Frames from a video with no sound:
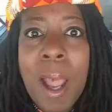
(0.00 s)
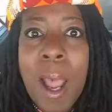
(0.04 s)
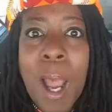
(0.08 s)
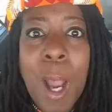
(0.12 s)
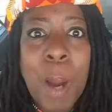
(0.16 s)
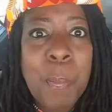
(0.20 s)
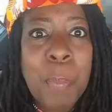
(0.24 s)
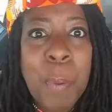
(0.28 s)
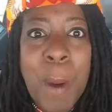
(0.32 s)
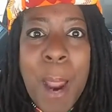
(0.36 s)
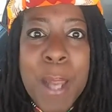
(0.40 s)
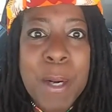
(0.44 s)

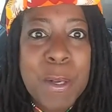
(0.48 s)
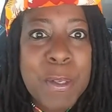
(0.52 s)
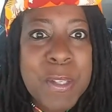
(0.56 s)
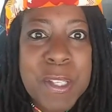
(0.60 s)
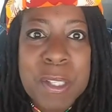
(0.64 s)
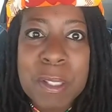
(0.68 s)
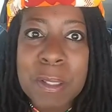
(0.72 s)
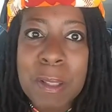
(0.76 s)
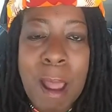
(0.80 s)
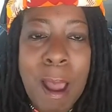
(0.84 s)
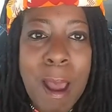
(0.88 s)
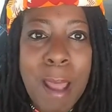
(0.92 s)
a bridal
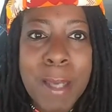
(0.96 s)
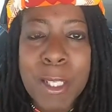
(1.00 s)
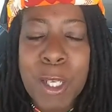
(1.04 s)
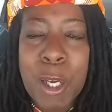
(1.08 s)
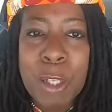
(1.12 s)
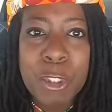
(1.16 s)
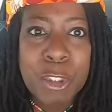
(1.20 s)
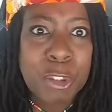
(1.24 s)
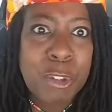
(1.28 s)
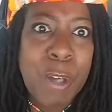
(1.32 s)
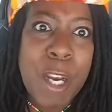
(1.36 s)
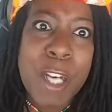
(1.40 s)
salon and
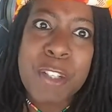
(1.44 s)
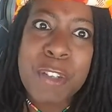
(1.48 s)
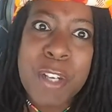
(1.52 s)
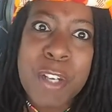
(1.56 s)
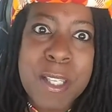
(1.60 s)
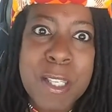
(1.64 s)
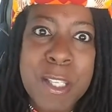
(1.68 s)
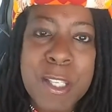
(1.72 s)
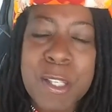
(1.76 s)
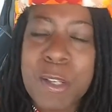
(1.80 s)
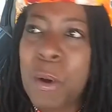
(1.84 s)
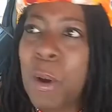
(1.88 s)
go try
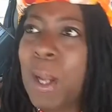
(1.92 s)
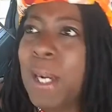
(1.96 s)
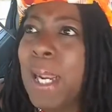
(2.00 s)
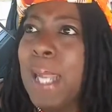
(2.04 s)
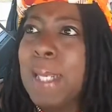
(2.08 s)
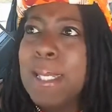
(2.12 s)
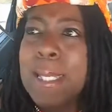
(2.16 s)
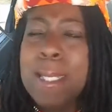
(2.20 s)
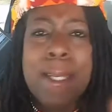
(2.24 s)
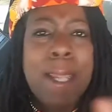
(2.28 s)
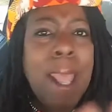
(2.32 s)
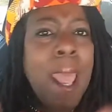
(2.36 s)
dresses on.
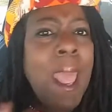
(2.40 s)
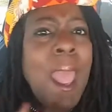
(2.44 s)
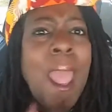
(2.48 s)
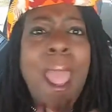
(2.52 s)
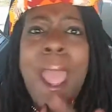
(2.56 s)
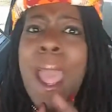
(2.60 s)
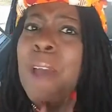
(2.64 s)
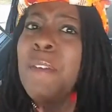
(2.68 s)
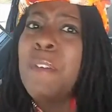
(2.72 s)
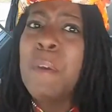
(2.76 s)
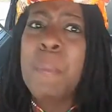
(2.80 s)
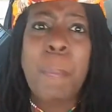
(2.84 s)
I didn't
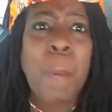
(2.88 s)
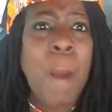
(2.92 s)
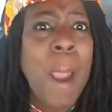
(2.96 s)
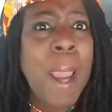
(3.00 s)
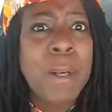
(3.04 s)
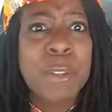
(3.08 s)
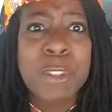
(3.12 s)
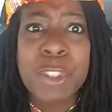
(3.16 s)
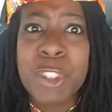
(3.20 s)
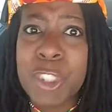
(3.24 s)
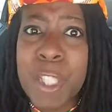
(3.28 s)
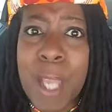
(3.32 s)
have a
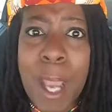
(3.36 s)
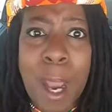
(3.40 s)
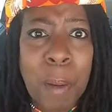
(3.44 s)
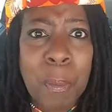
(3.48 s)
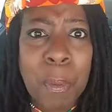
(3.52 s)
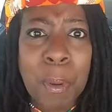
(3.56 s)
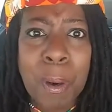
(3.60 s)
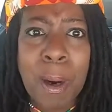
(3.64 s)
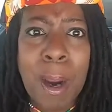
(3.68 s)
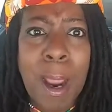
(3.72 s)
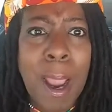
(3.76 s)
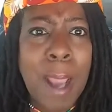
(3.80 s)
bridal
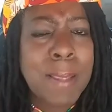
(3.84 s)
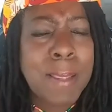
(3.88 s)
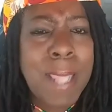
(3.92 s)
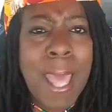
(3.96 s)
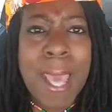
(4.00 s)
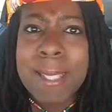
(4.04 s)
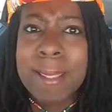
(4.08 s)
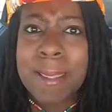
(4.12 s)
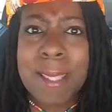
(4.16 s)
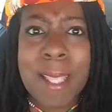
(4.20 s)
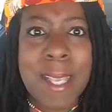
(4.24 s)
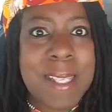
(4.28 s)
shower
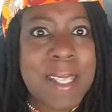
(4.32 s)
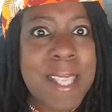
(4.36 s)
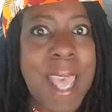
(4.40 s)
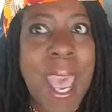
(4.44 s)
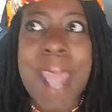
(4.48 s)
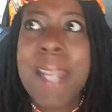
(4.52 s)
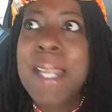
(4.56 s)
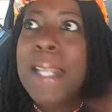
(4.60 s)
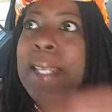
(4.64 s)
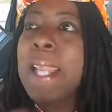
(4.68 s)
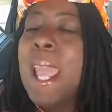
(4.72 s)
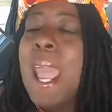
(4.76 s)
like this.
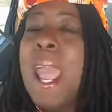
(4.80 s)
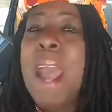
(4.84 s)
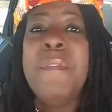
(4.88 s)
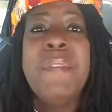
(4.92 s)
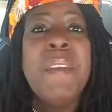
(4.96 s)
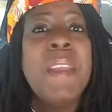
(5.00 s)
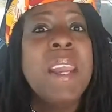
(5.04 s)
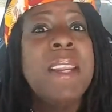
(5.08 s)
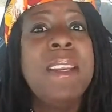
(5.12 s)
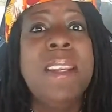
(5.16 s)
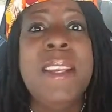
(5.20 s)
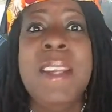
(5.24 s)
I didn't
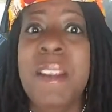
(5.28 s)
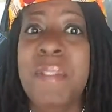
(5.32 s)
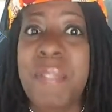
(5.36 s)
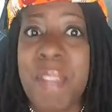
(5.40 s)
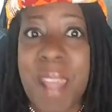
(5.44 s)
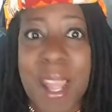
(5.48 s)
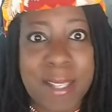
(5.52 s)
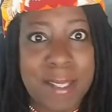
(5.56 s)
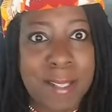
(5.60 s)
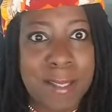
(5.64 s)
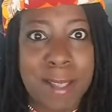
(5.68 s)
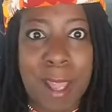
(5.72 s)
have any of
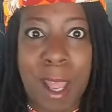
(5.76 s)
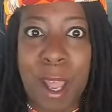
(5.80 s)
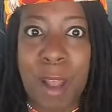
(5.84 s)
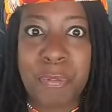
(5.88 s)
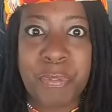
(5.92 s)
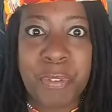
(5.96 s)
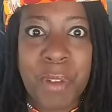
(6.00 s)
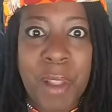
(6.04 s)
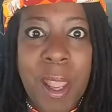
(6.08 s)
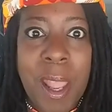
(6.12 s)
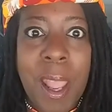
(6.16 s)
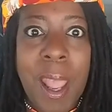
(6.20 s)
that
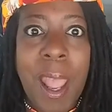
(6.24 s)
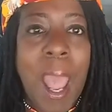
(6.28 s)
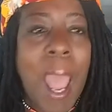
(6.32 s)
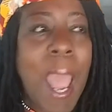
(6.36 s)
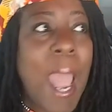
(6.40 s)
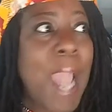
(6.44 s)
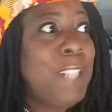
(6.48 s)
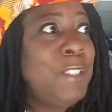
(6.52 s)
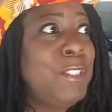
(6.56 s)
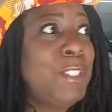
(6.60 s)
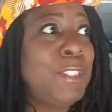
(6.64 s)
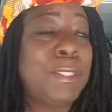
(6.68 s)
stuff.
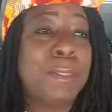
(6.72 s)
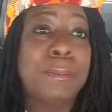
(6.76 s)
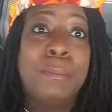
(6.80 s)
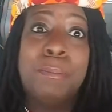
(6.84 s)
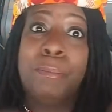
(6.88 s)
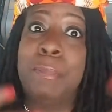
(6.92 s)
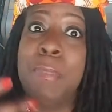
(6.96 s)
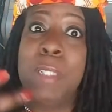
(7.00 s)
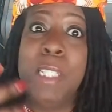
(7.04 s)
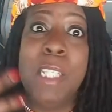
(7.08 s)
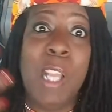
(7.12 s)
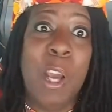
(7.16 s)
I just,
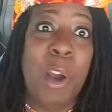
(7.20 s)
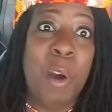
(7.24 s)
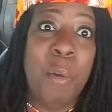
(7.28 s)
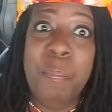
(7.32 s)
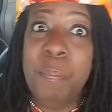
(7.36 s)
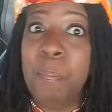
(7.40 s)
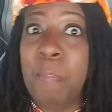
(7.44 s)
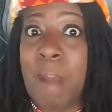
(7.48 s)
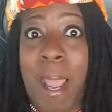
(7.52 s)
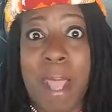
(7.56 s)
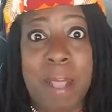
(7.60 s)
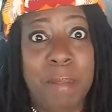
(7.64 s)

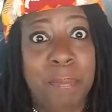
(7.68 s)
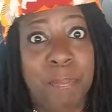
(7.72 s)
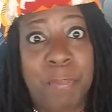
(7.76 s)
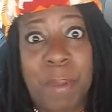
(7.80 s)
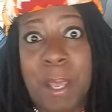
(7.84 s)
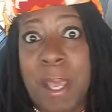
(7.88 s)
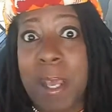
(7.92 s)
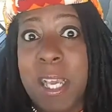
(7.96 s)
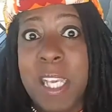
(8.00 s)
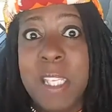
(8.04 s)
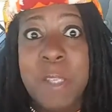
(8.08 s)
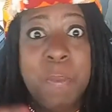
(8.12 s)
my
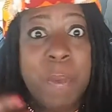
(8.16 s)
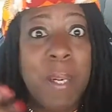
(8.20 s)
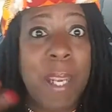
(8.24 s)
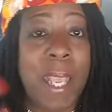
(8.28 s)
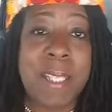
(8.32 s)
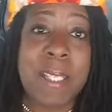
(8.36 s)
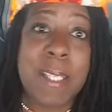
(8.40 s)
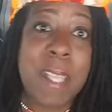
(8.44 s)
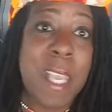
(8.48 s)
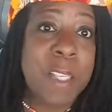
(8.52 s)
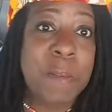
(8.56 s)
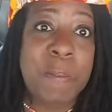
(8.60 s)
husband,
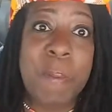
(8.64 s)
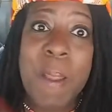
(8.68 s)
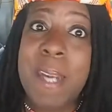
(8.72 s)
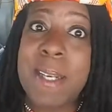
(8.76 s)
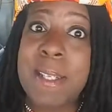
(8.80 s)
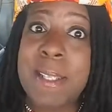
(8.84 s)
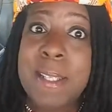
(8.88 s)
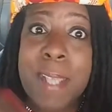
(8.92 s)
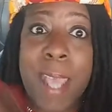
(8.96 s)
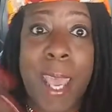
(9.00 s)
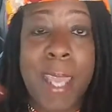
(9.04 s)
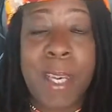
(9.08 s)
ex-husband,
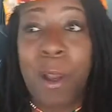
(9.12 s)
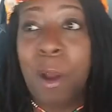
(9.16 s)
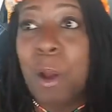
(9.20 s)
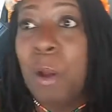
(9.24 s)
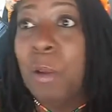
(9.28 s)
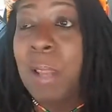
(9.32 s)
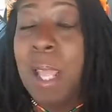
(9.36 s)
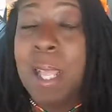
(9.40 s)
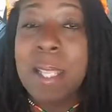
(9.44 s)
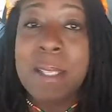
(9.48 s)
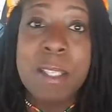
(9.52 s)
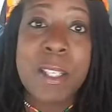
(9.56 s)
I decided,
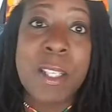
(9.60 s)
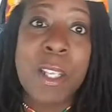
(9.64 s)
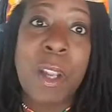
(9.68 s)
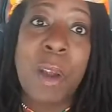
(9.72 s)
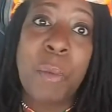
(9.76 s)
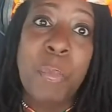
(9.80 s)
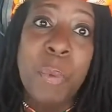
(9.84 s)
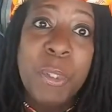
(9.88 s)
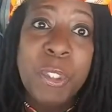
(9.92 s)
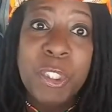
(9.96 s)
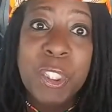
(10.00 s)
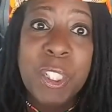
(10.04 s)
let's,
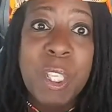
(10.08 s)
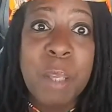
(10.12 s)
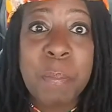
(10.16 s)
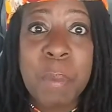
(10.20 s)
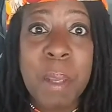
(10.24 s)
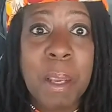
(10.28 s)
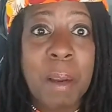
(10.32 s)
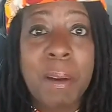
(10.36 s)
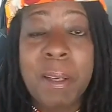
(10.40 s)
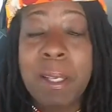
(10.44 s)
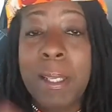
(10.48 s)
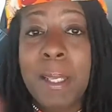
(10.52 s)
we should get
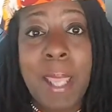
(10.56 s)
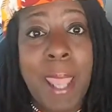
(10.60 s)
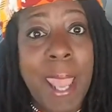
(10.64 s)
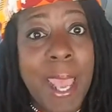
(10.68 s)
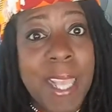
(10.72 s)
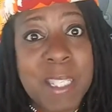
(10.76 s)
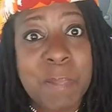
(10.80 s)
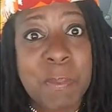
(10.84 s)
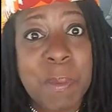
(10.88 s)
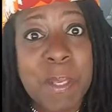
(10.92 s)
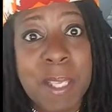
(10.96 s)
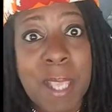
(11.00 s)
married. He
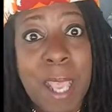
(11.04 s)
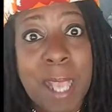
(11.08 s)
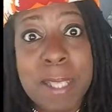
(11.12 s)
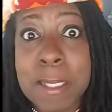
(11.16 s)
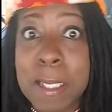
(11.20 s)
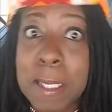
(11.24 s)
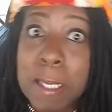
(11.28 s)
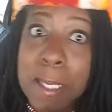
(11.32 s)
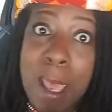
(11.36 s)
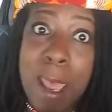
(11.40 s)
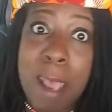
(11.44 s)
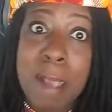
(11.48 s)
asked me, I
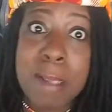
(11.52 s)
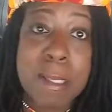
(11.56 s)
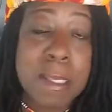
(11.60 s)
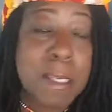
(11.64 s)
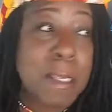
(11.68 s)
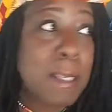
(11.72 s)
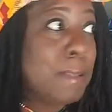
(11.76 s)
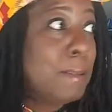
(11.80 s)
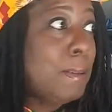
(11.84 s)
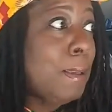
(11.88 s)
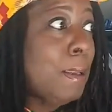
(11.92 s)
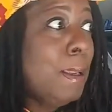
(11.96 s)
said yes.
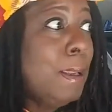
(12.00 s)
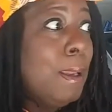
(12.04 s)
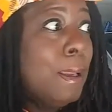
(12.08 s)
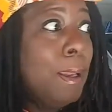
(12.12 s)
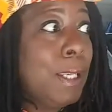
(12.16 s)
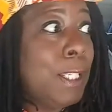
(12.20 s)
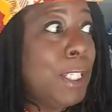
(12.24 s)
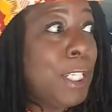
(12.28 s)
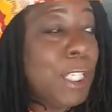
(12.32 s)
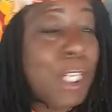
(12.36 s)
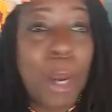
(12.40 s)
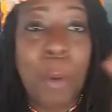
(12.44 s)
And,
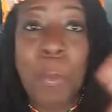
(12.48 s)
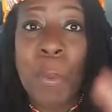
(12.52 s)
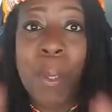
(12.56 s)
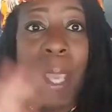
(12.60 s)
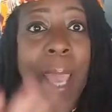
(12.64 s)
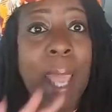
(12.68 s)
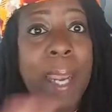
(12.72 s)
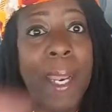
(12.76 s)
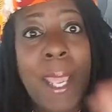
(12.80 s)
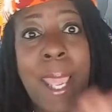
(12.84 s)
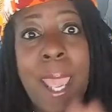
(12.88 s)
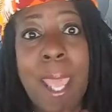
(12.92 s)
we
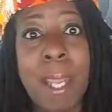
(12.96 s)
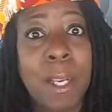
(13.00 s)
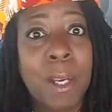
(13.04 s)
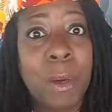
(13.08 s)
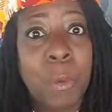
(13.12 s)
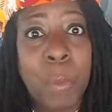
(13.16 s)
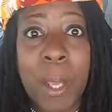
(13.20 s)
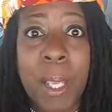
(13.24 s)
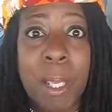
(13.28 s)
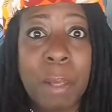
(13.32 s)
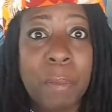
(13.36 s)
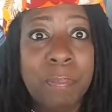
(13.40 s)
kind of had a
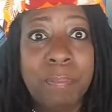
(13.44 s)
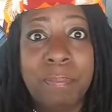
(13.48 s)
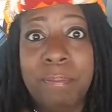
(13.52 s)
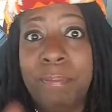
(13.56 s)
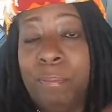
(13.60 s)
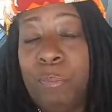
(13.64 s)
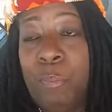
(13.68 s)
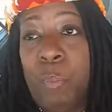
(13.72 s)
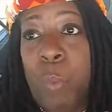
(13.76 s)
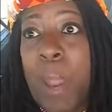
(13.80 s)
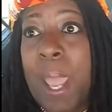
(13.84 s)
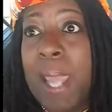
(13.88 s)
quick
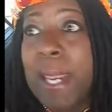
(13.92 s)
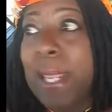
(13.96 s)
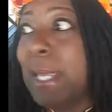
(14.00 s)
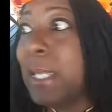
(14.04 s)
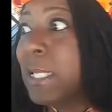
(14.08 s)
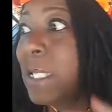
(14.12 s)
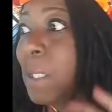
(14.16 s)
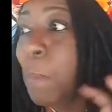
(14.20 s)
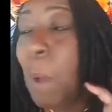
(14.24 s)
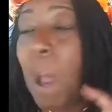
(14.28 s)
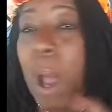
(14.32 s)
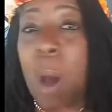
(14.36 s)

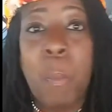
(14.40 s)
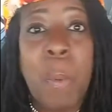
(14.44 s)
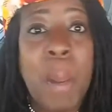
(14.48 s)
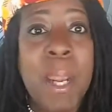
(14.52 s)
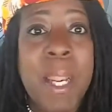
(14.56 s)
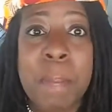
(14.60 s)
wedding, small wedding